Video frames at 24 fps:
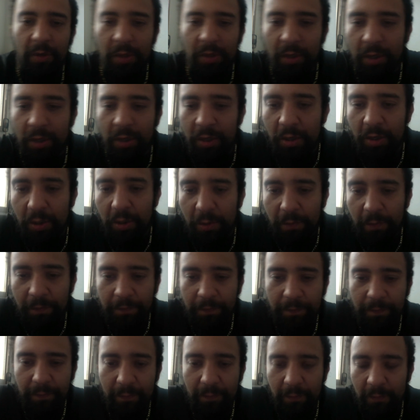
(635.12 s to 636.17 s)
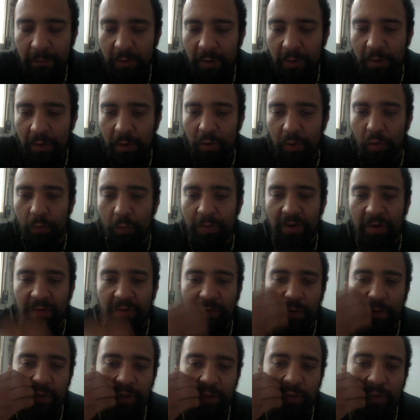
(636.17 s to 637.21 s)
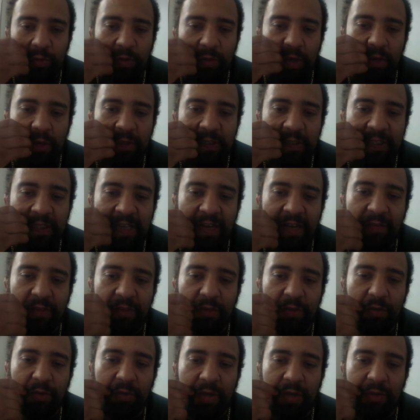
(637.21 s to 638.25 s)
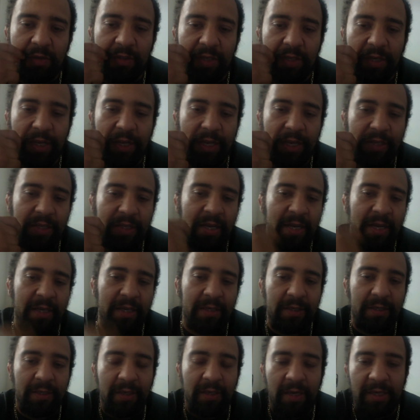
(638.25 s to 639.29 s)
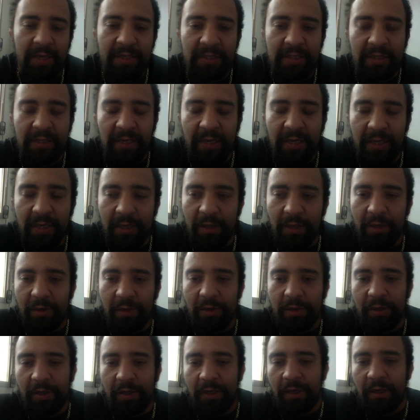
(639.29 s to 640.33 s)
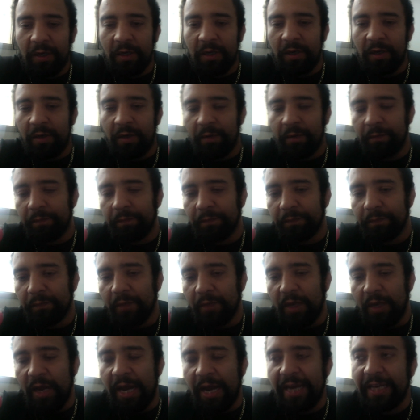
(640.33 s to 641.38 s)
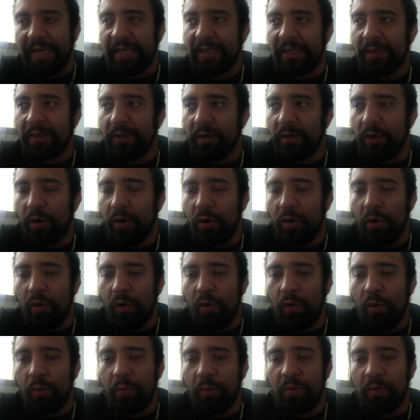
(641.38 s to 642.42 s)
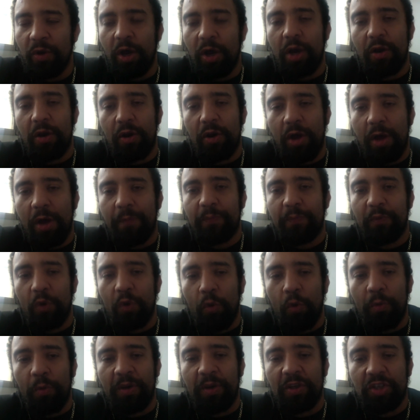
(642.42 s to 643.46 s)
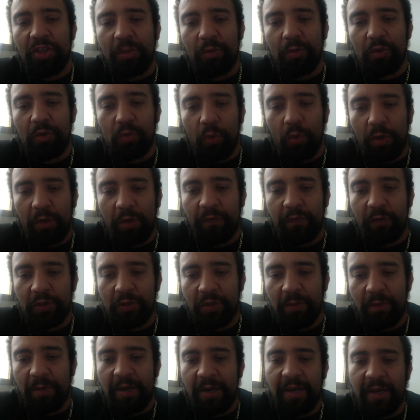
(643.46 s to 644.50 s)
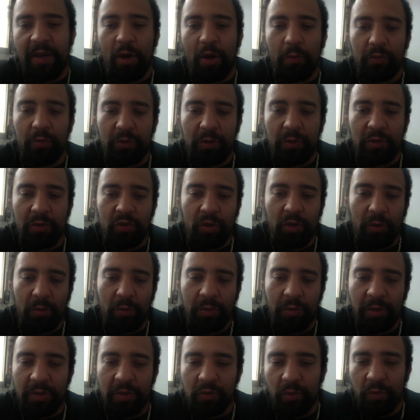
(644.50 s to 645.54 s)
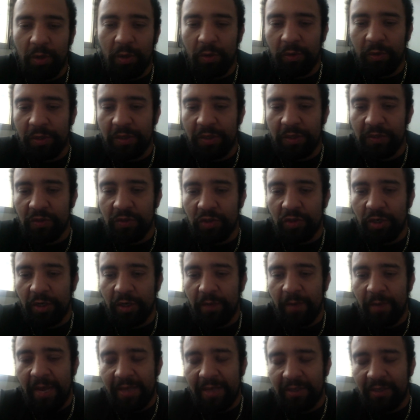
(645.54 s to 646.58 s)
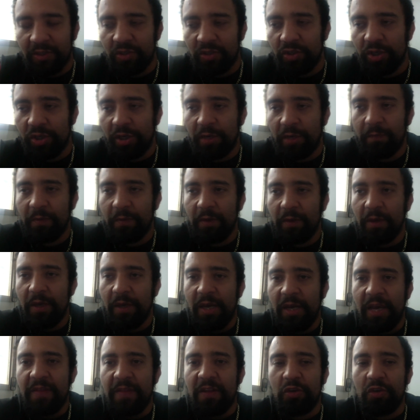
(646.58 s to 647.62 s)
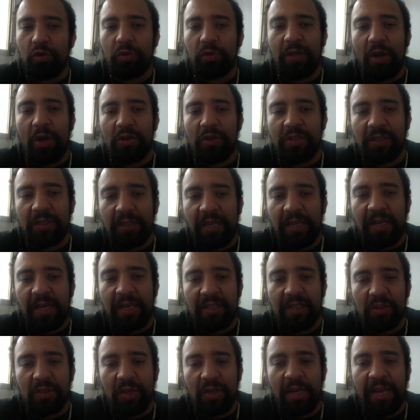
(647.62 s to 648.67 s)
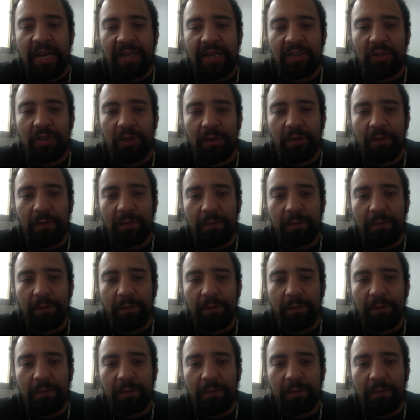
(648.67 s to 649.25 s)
um you know computer first in 2007 in 2008 i i stayed here um i op- not not open a gym was working for somebody helped Joe Green as well in his gym at his mm-hmm. gym mm. then 2010 he's in la right was